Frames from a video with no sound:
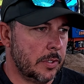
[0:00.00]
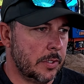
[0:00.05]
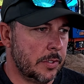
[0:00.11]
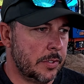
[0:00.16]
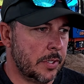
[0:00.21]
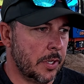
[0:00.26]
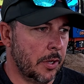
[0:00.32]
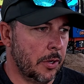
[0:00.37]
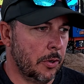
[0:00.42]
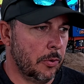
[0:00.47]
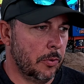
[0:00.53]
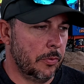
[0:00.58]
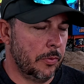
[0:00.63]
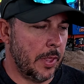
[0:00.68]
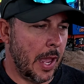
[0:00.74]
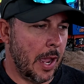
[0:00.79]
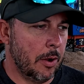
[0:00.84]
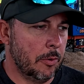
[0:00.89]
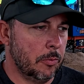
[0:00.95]
So
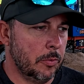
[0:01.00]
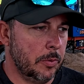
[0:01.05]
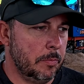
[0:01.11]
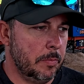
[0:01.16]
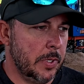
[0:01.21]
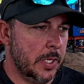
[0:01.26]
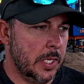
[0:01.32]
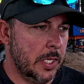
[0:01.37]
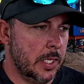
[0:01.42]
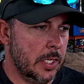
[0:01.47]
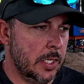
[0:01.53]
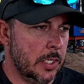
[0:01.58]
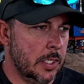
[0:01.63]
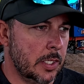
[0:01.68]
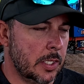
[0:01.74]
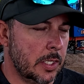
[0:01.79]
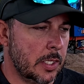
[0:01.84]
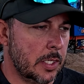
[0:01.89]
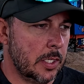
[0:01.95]
that would be,